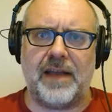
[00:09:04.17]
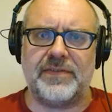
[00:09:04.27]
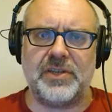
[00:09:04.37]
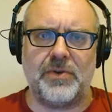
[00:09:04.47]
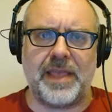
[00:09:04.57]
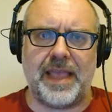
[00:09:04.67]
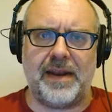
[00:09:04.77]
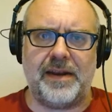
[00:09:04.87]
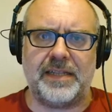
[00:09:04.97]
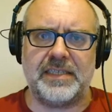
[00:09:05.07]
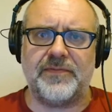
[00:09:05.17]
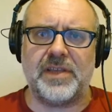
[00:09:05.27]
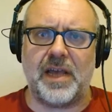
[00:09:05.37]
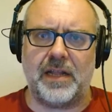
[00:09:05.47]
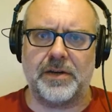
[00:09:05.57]
so candidates of
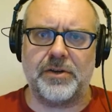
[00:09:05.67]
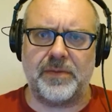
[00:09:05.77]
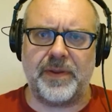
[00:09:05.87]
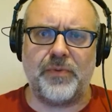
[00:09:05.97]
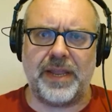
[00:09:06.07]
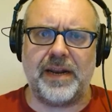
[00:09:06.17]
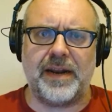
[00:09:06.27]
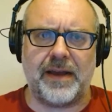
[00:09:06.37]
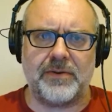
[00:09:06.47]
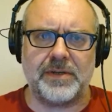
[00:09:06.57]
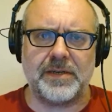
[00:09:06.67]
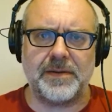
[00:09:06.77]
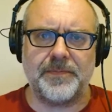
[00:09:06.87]
color could be weeded out.